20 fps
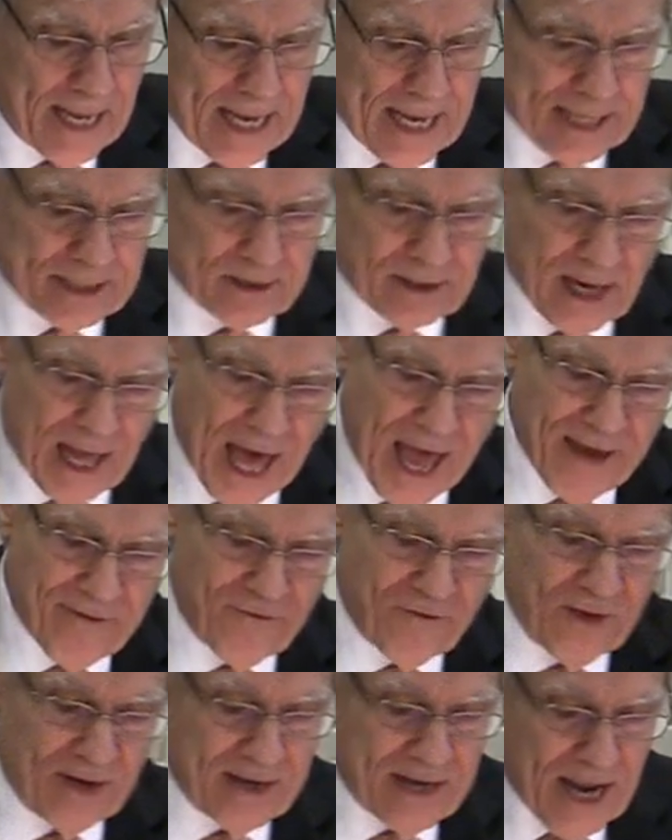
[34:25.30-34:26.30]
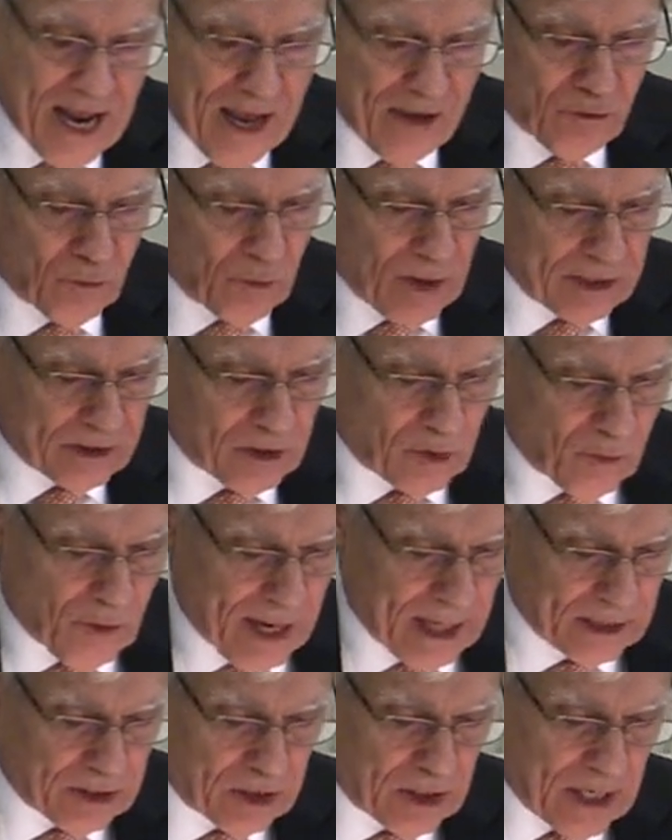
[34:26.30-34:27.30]
his life and death,
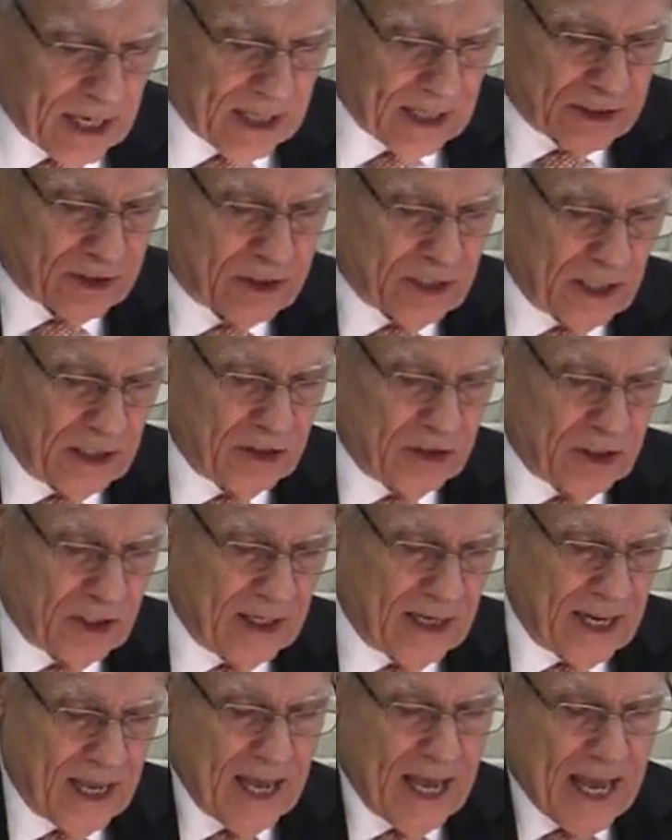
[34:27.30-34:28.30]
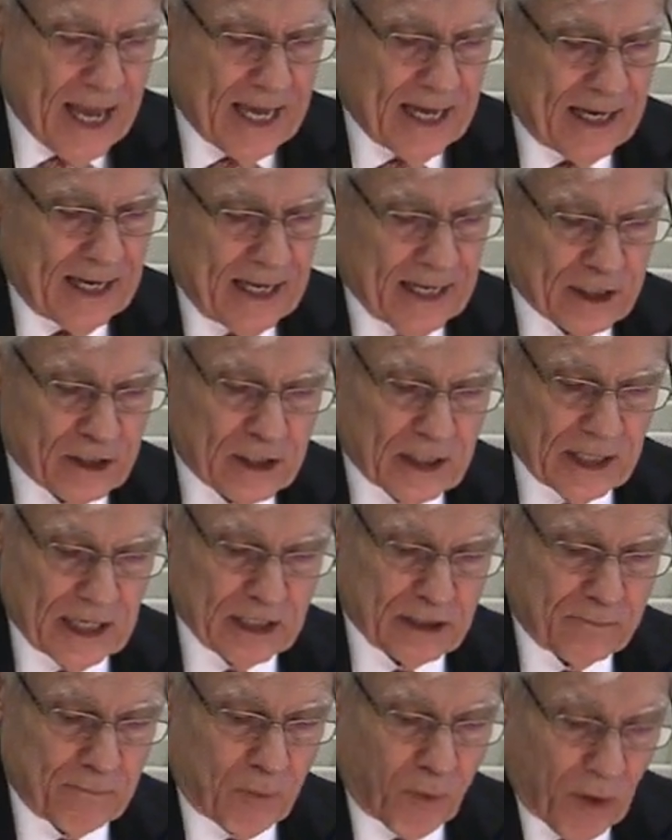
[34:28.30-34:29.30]
resurrection and ascension, in his,
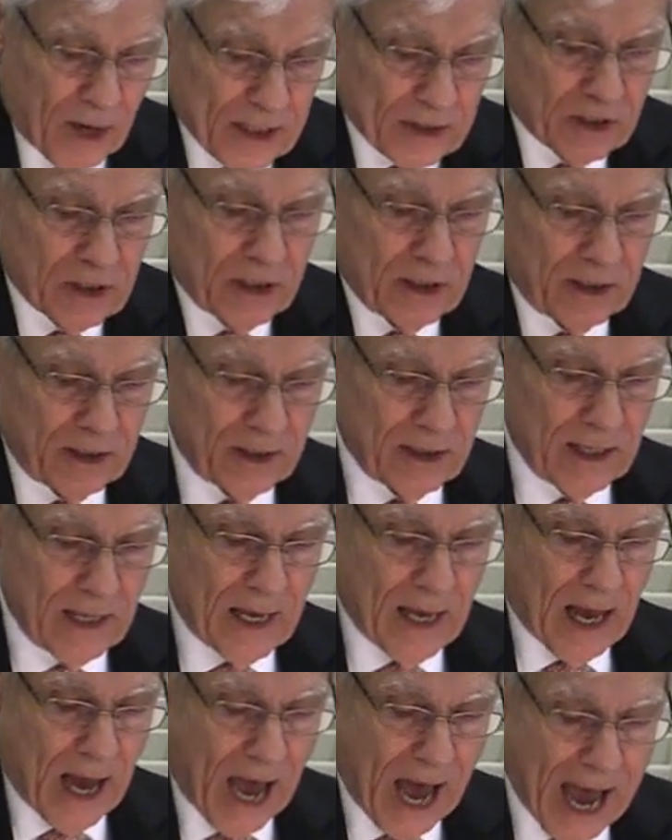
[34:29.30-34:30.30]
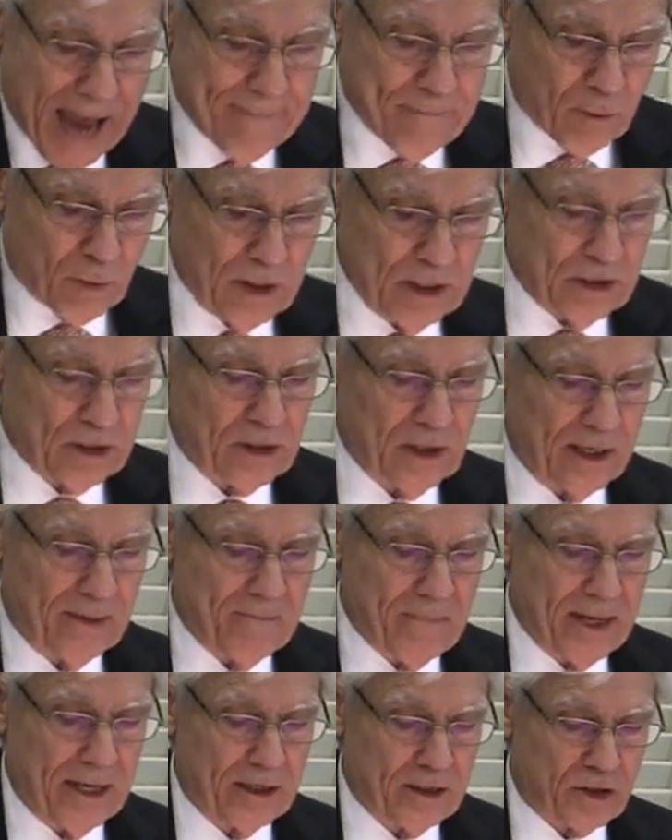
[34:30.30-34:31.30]
his present high priestly
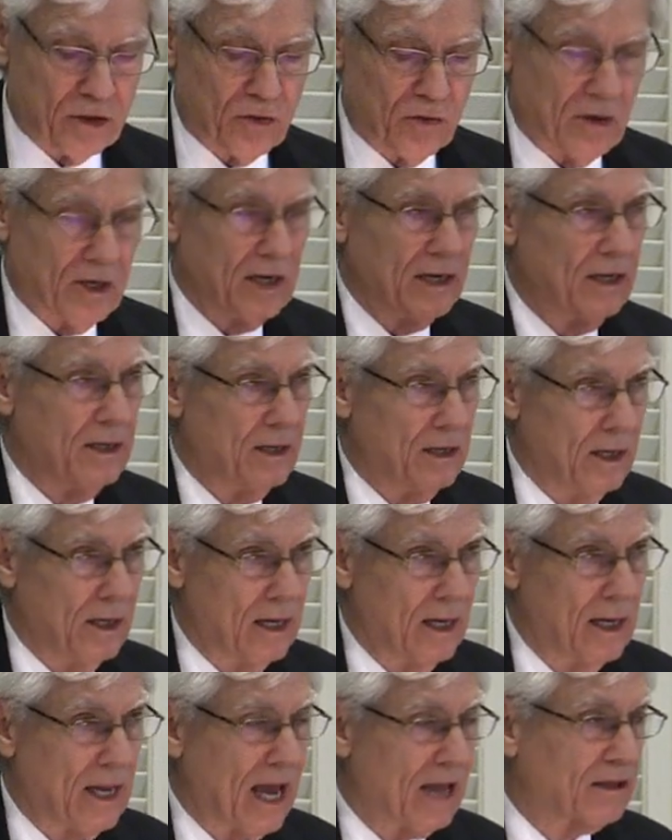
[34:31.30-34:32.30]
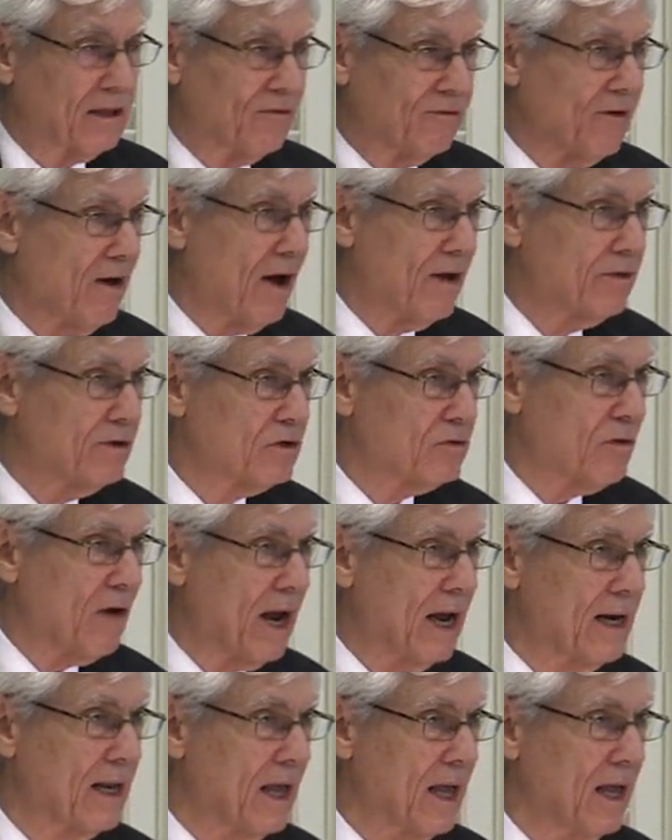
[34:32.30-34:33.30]
ministry at the Father's
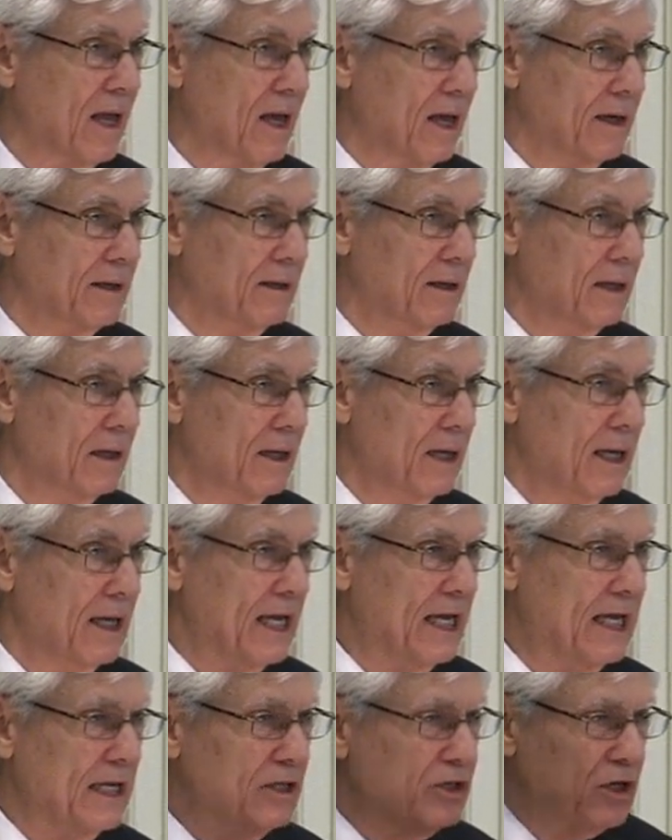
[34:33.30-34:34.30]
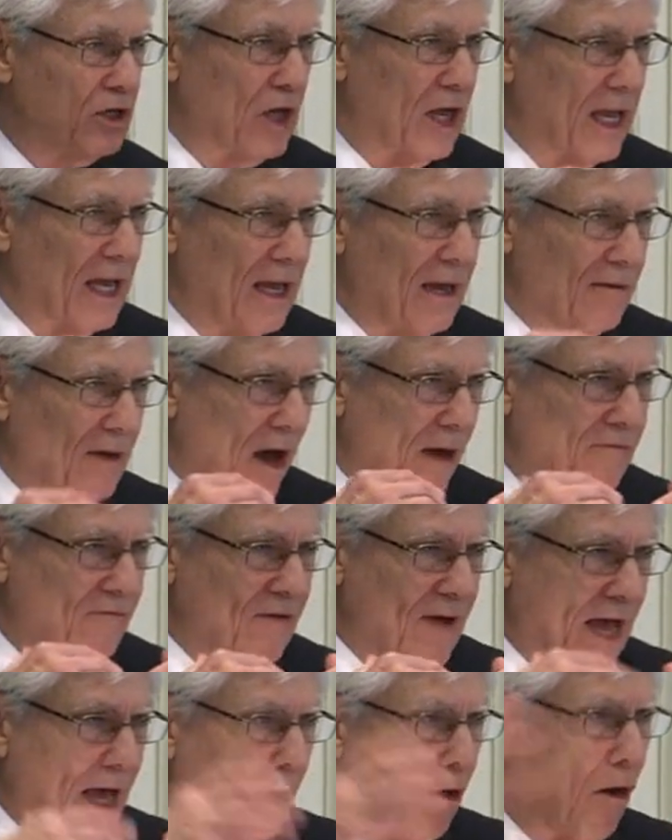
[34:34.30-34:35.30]
right hand. He's to in,
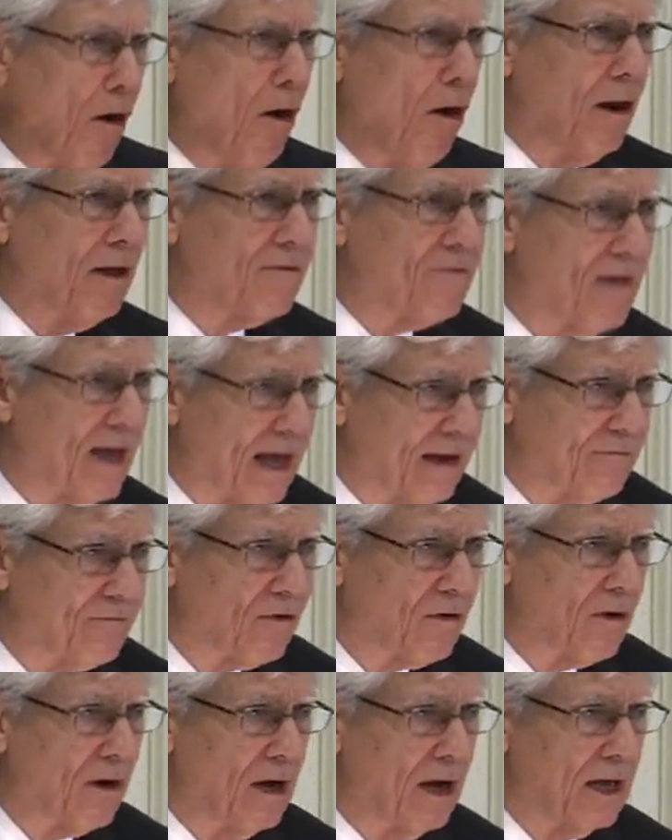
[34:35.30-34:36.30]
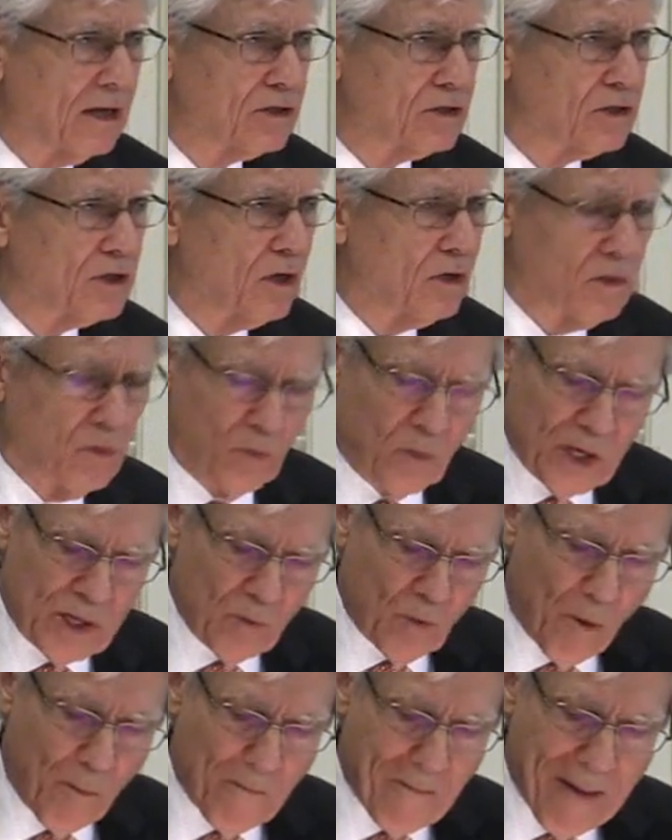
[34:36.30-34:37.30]
unveil all of that for us so that we
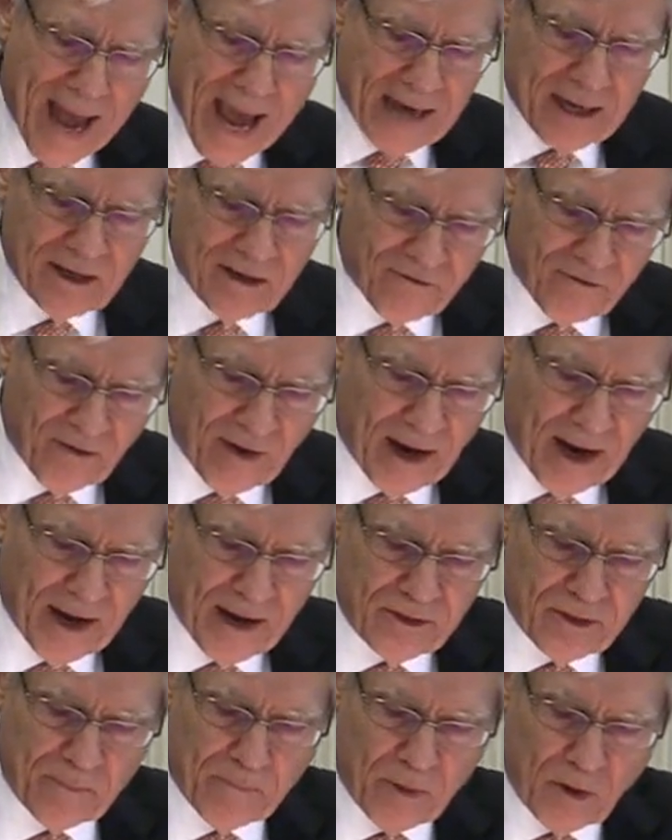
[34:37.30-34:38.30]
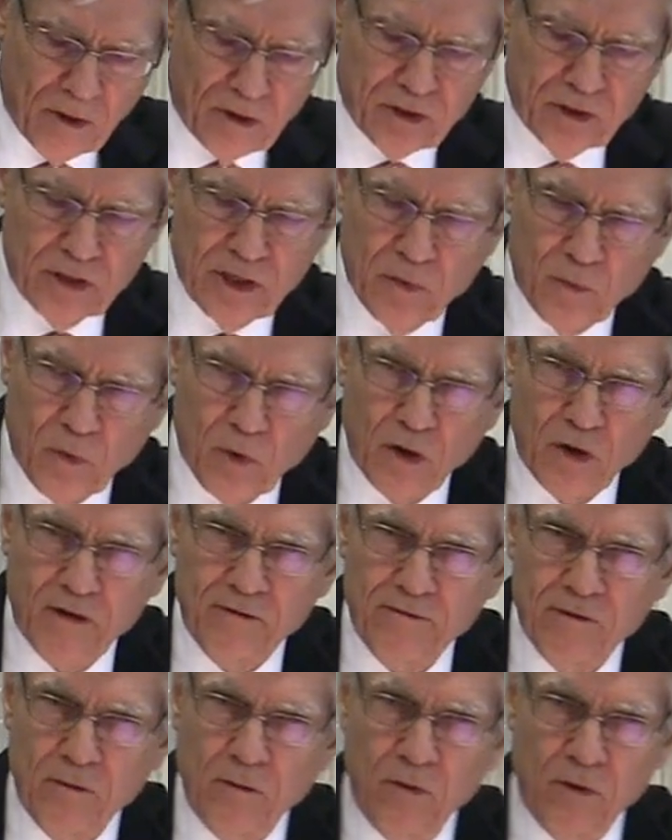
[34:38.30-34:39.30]
will magnify the person and work of
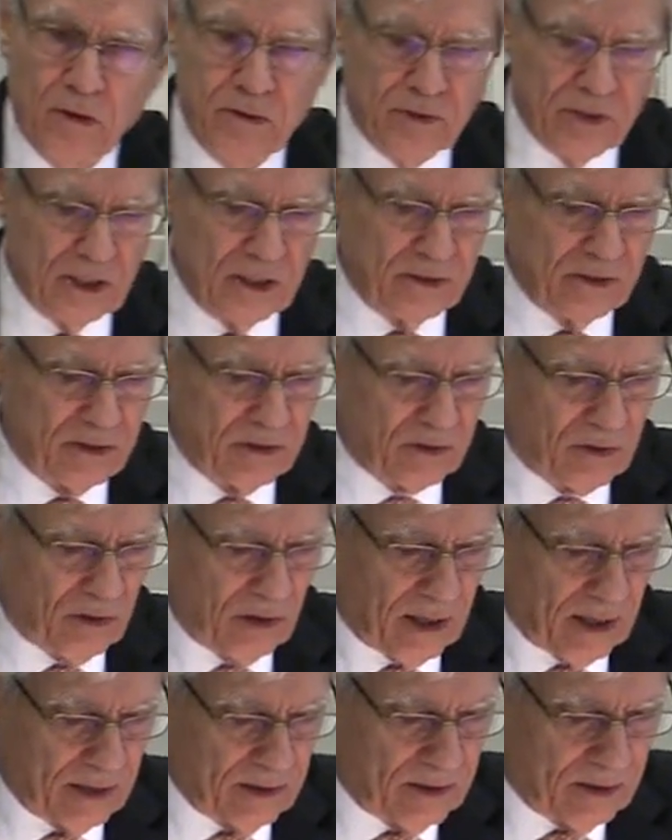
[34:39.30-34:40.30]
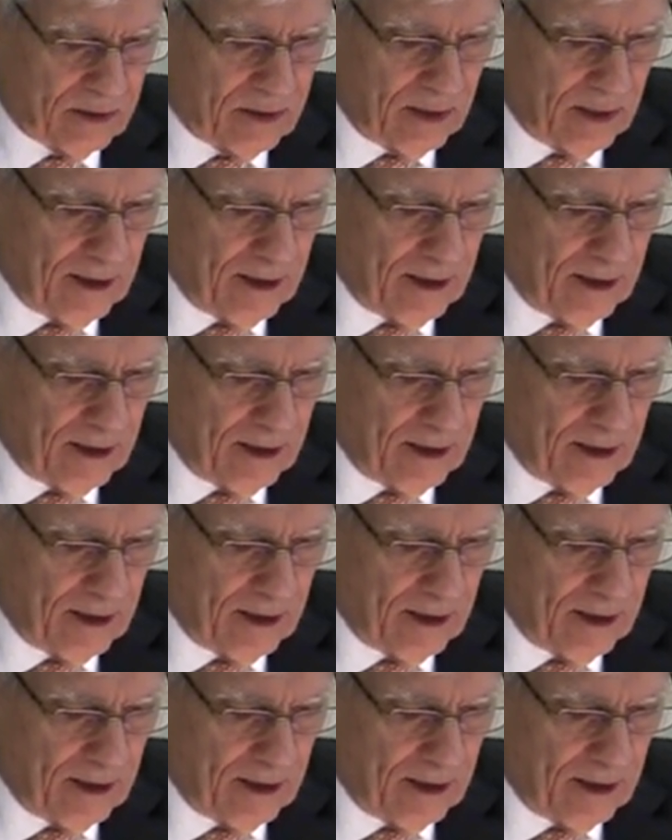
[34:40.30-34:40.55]
the Lord Jesus Christ.